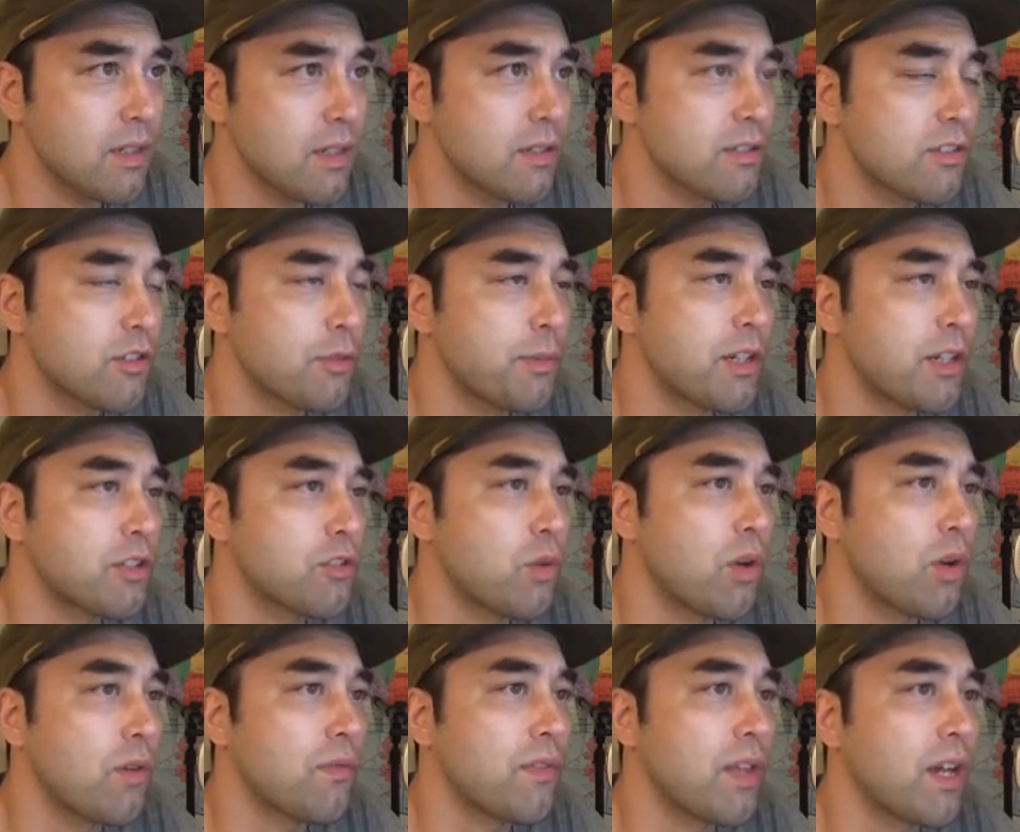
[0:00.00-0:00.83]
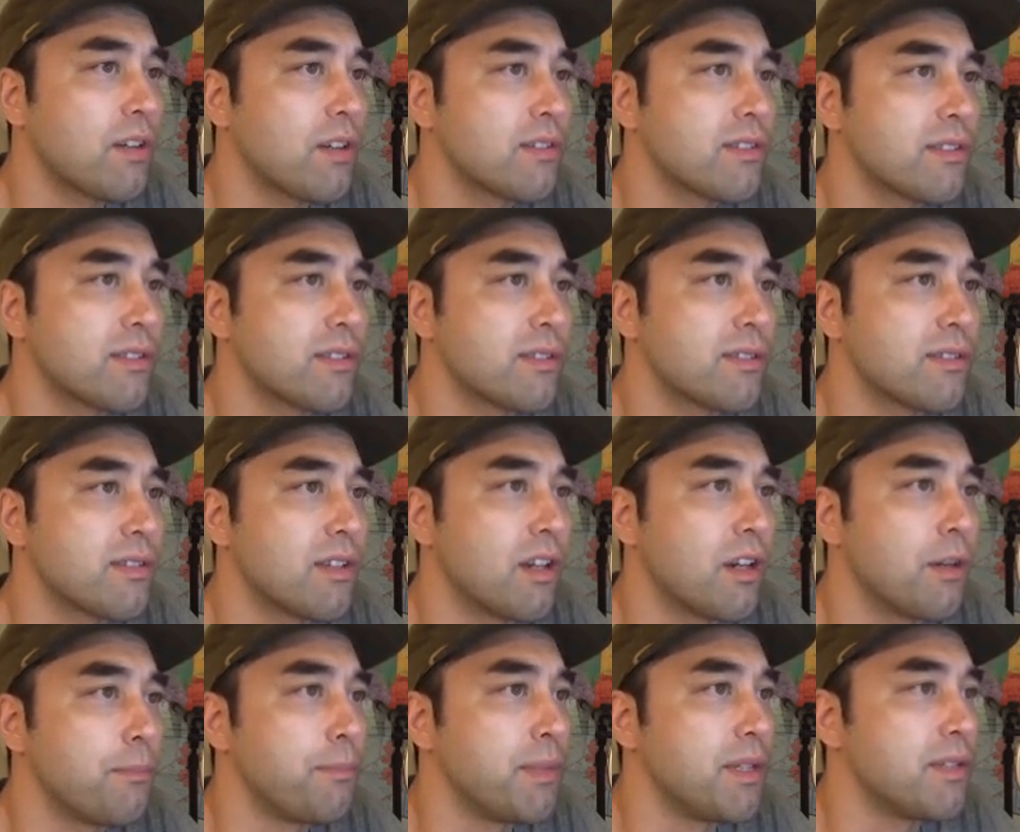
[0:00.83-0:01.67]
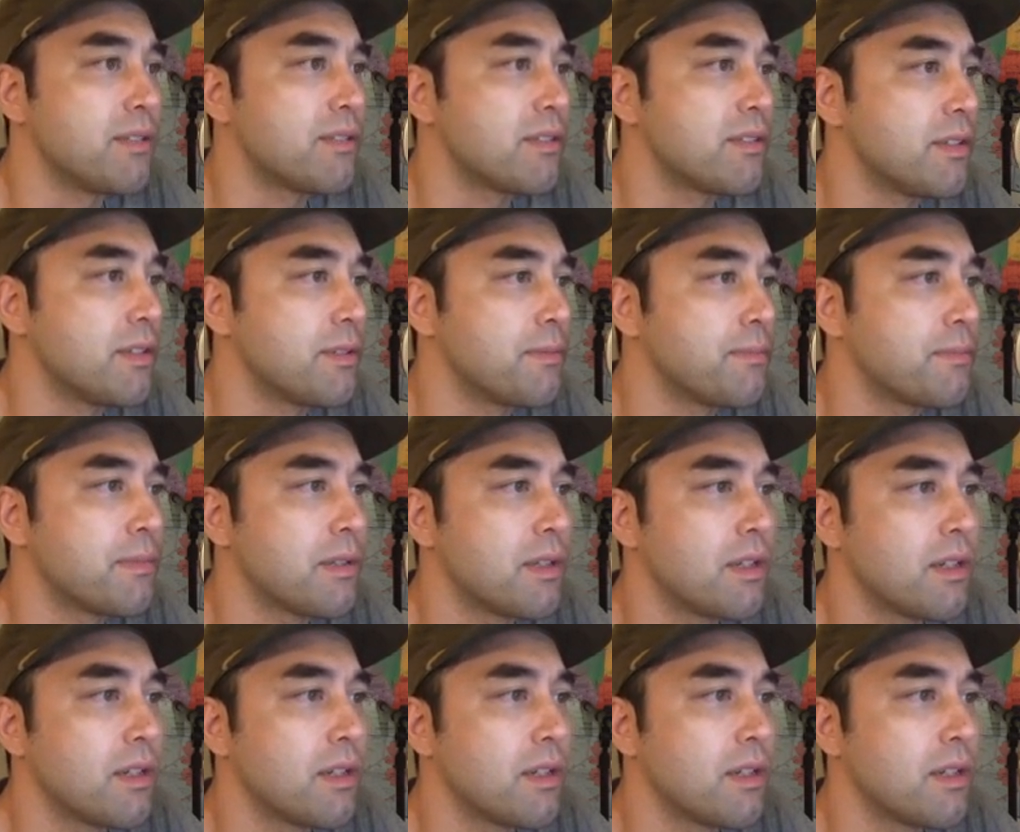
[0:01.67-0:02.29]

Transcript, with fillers: So about 12,000 uh, BC.